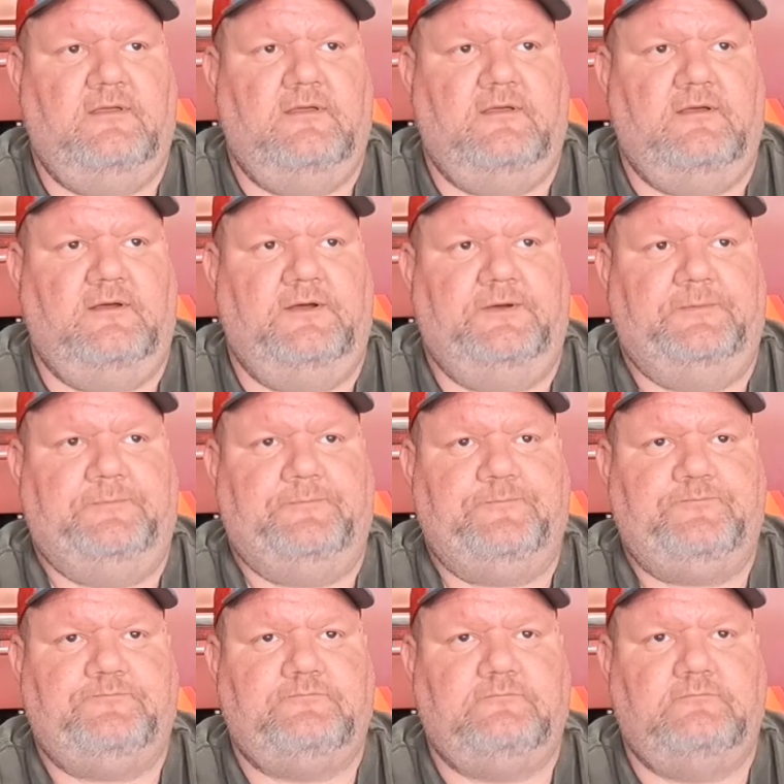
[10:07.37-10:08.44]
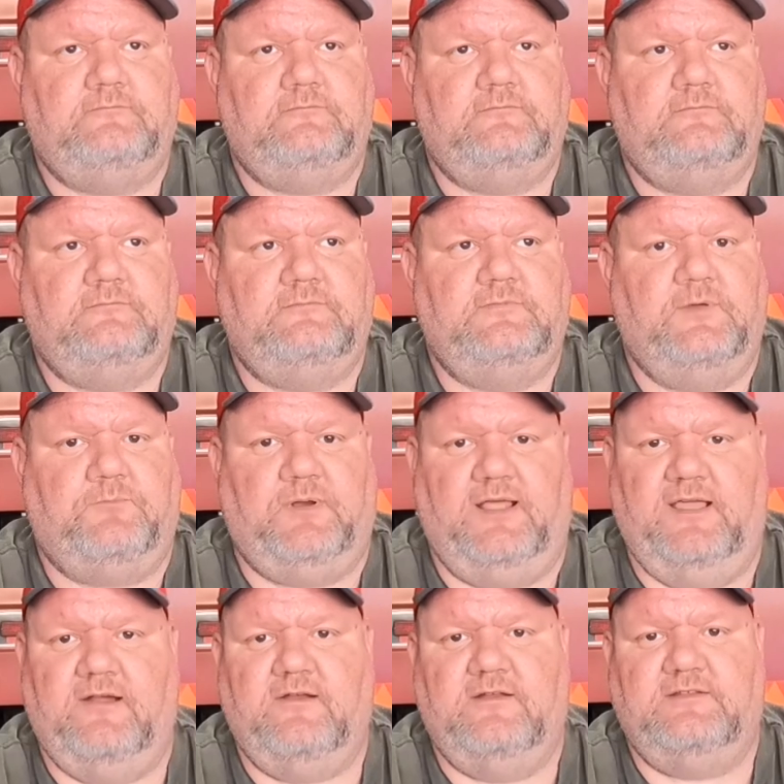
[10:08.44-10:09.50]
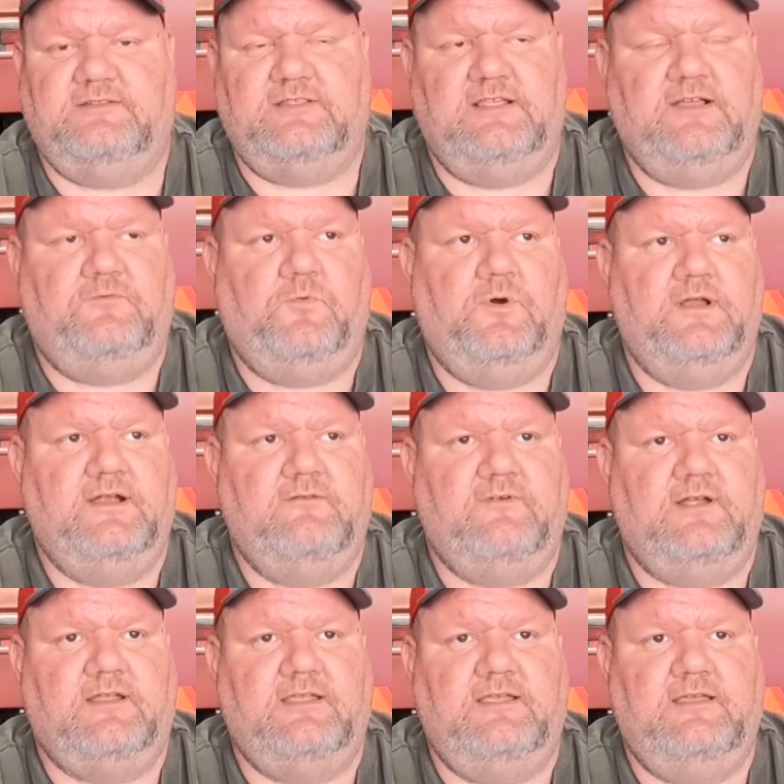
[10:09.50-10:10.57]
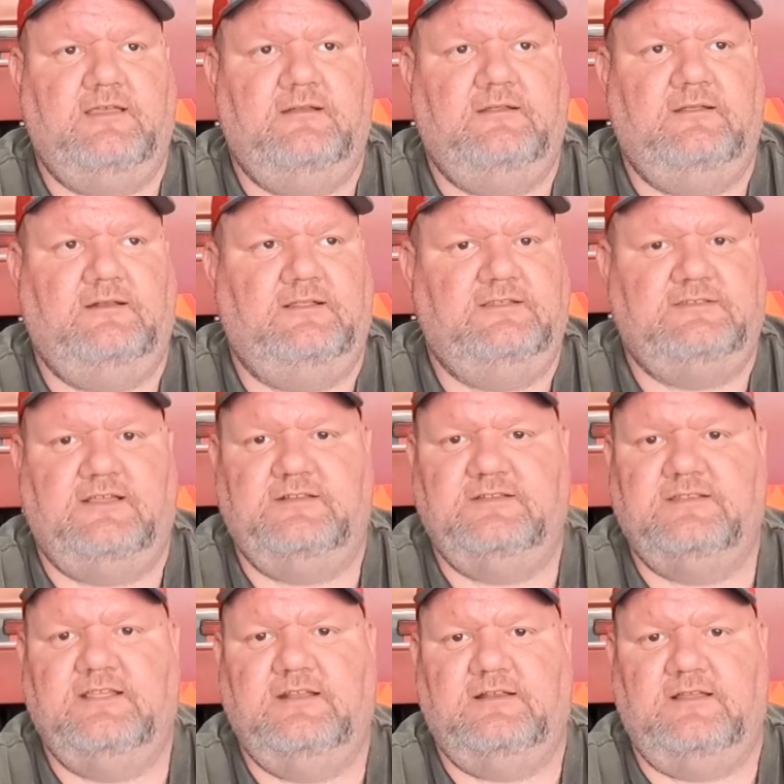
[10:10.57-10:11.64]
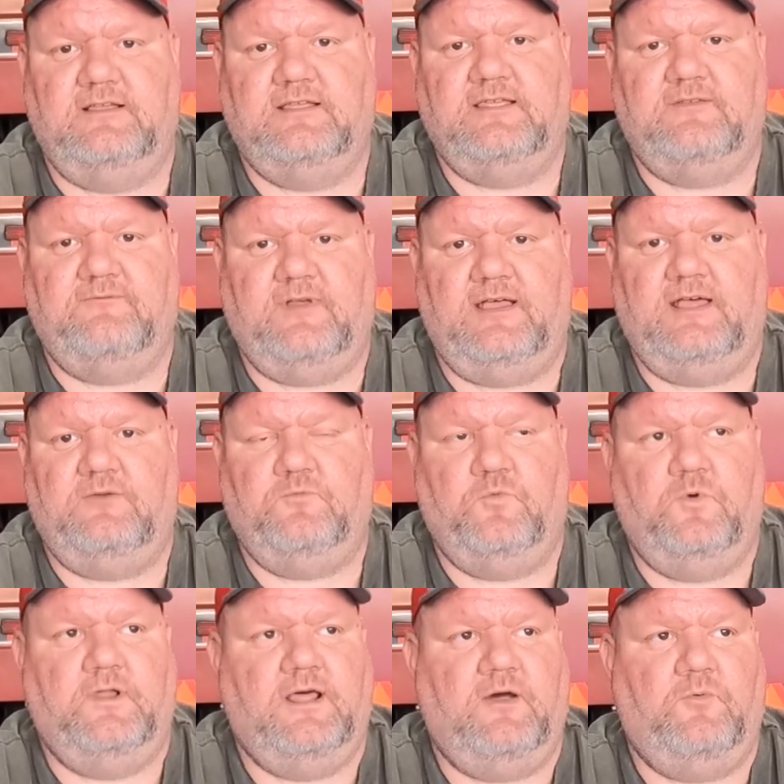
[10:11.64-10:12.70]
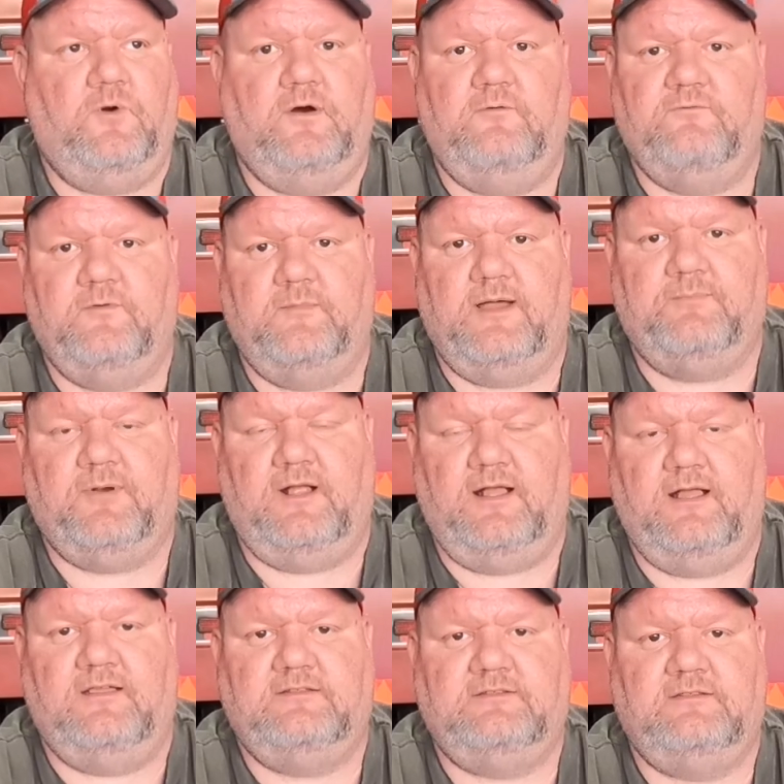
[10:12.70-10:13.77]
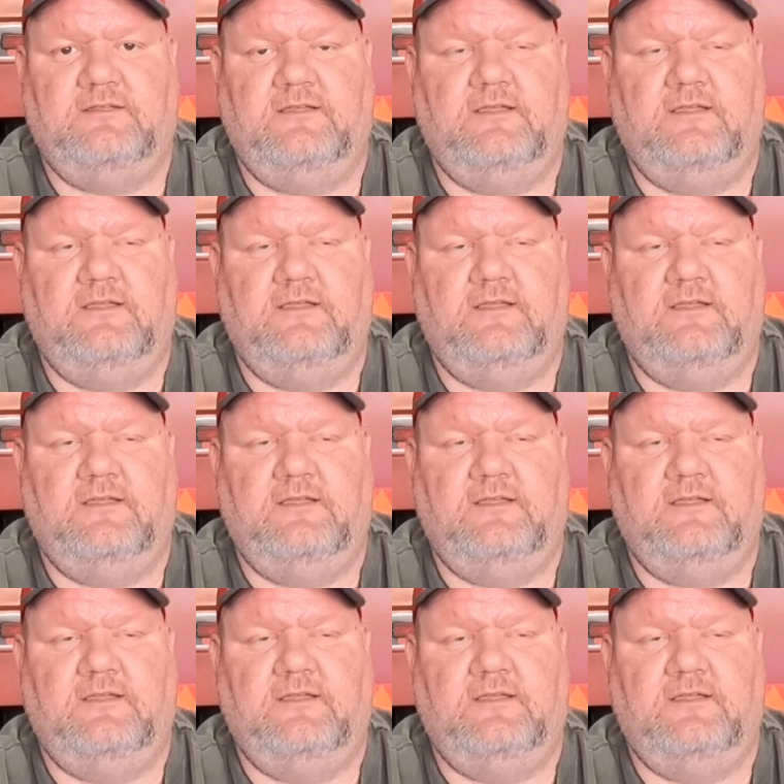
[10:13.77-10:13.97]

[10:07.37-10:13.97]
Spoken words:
The planter itself, whatever I get, unless I just get lucky and find one I want for my price,